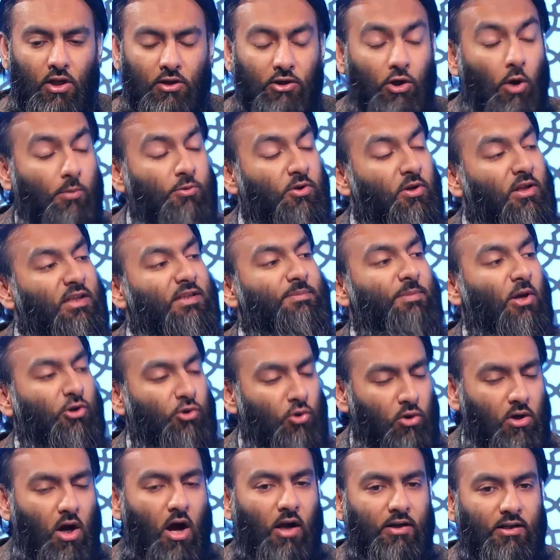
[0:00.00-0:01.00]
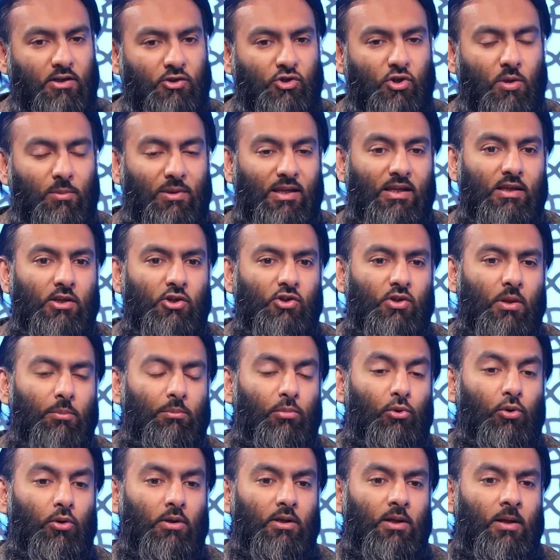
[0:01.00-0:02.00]
Adoption and Special Guardianship Leadership
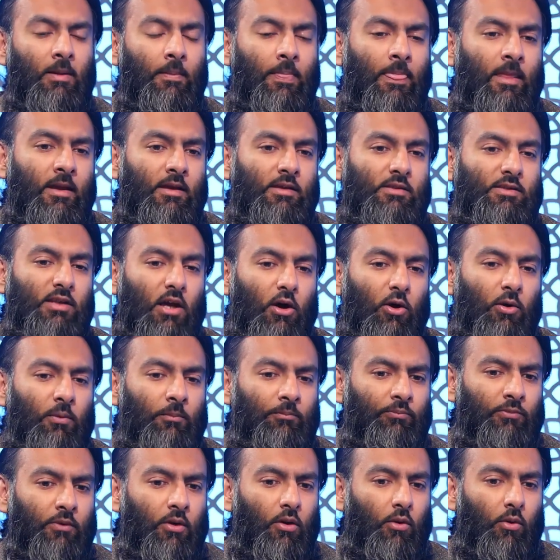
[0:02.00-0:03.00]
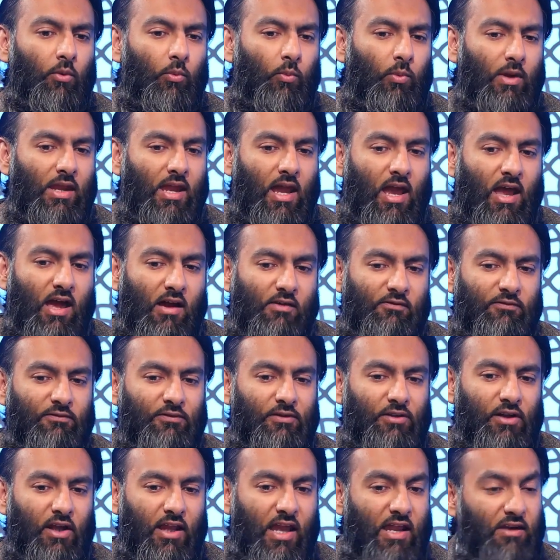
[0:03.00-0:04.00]
Board. So we have
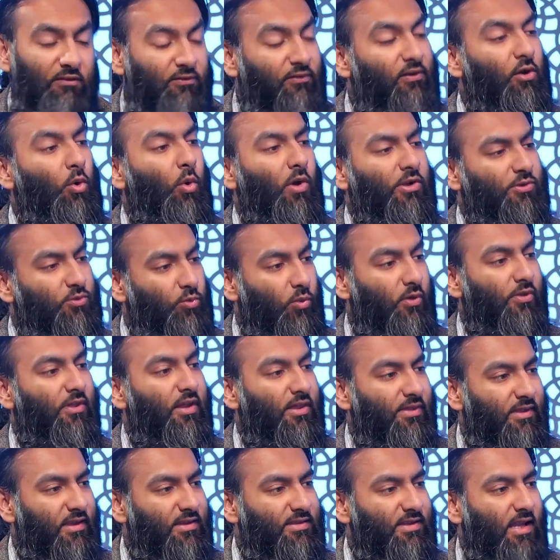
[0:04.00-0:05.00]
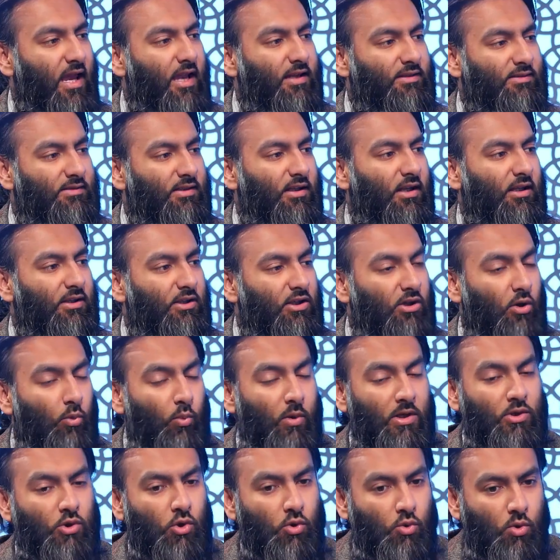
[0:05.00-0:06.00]
influence within the sector.
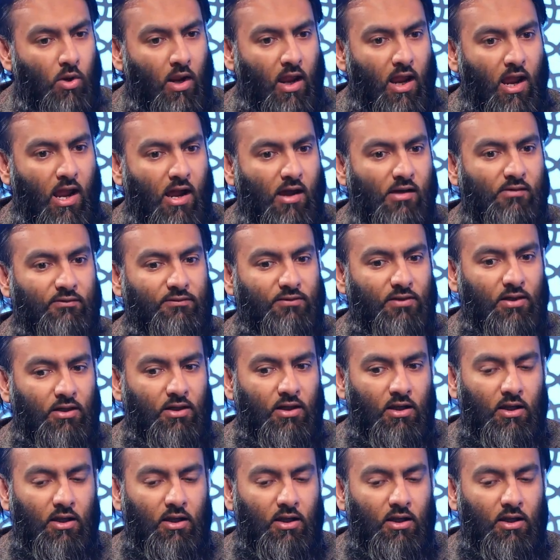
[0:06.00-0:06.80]
We do have